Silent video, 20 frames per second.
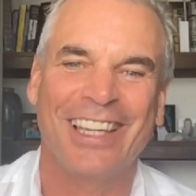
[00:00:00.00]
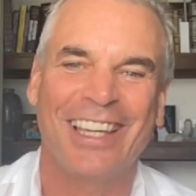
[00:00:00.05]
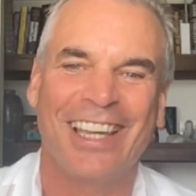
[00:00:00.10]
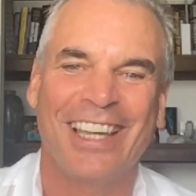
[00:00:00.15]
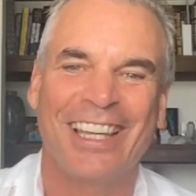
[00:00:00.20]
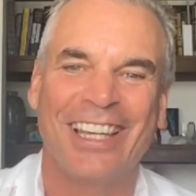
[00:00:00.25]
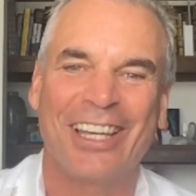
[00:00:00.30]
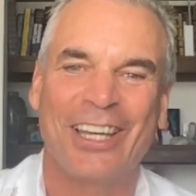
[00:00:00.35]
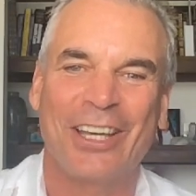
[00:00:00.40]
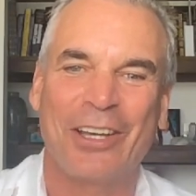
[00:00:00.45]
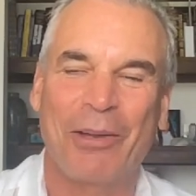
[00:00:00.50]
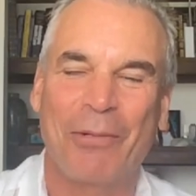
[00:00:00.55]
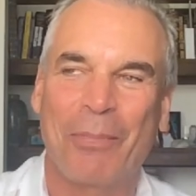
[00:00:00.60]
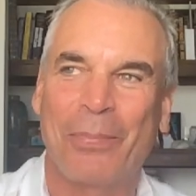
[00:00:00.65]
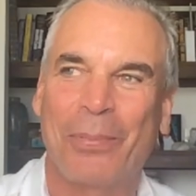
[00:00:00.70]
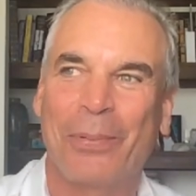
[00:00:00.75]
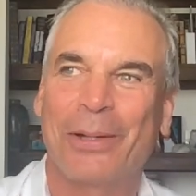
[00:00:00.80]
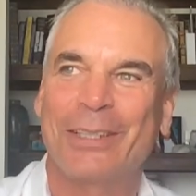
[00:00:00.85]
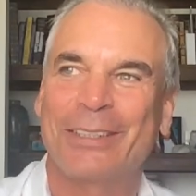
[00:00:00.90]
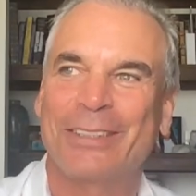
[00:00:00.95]
Uh,
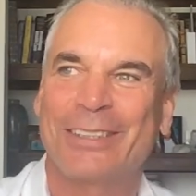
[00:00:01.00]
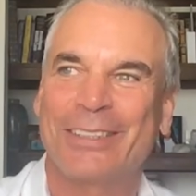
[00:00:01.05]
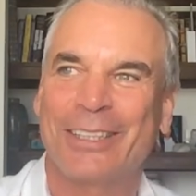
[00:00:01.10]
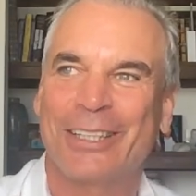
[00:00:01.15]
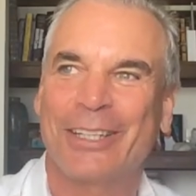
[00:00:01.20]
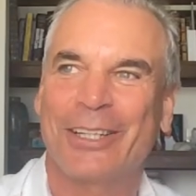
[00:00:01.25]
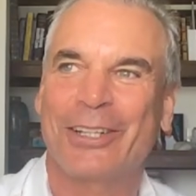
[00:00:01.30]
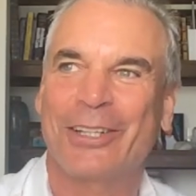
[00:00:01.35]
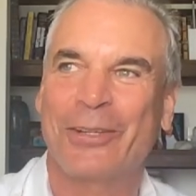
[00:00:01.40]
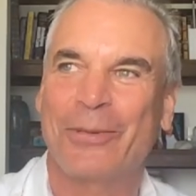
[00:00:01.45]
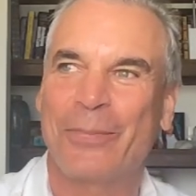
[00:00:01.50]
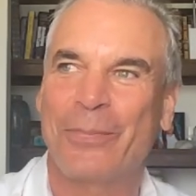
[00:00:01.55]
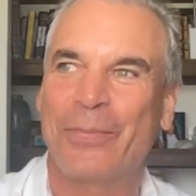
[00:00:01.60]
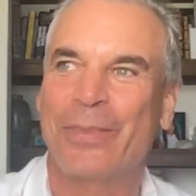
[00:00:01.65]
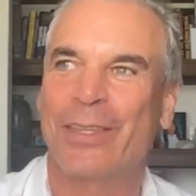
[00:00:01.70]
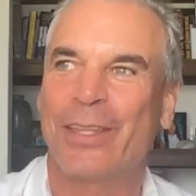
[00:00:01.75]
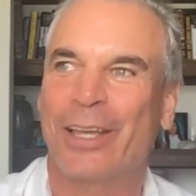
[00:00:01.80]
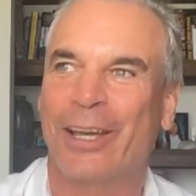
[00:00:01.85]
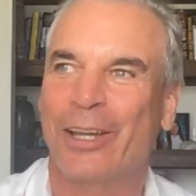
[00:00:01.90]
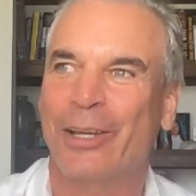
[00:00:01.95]
but
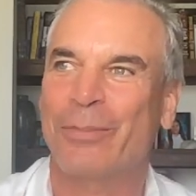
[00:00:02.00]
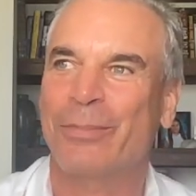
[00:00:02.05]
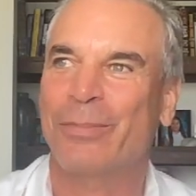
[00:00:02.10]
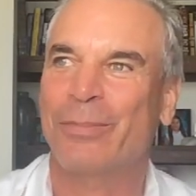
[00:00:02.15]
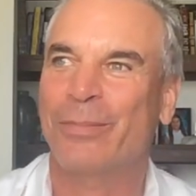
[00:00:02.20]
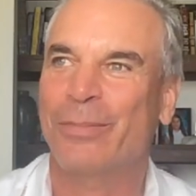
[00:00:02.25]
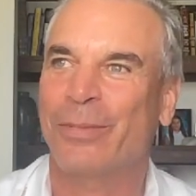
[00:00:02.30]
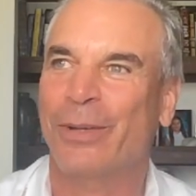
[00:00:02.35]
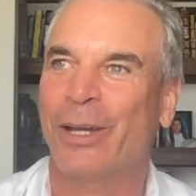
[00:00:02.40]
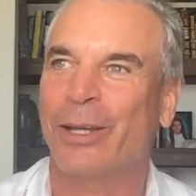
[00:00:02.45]
um, I'm